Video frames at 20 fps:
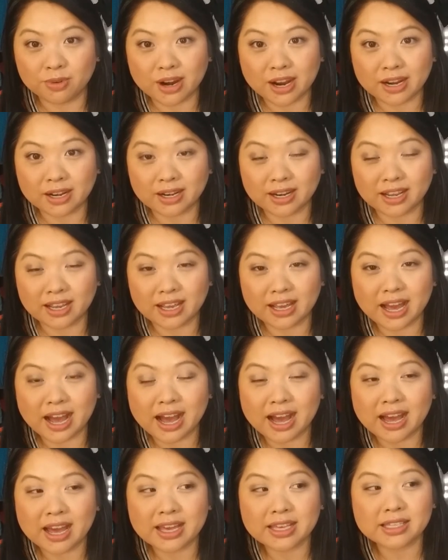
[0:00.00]
brightening.
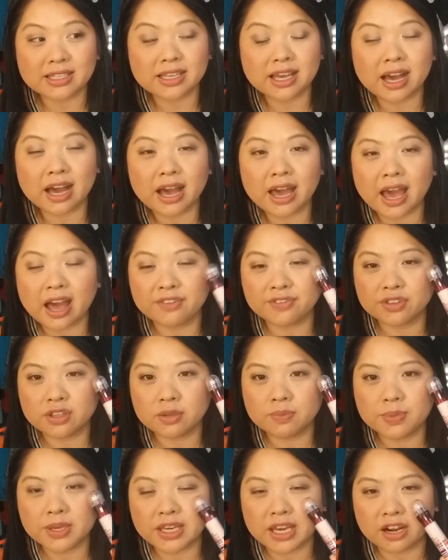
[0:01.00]
I, I have
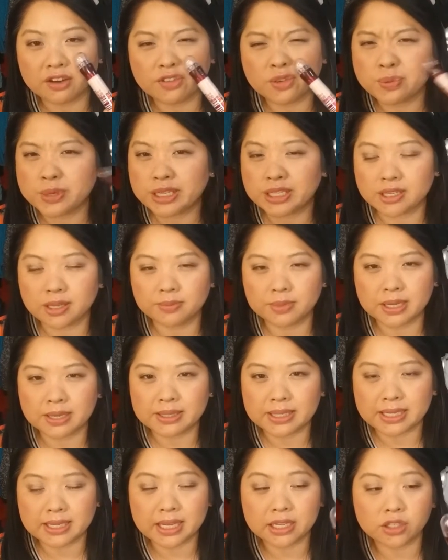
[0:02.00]
to be careful because
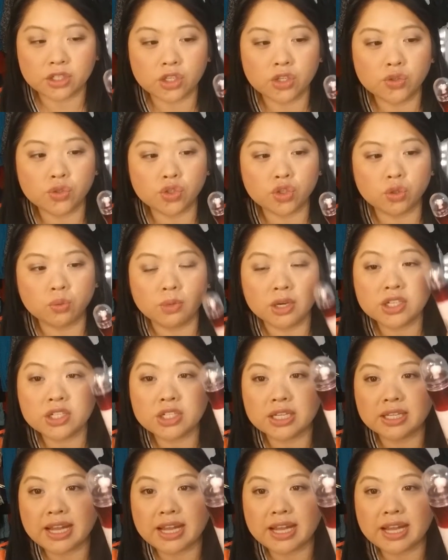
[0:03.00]
sometimes I tend to use too much,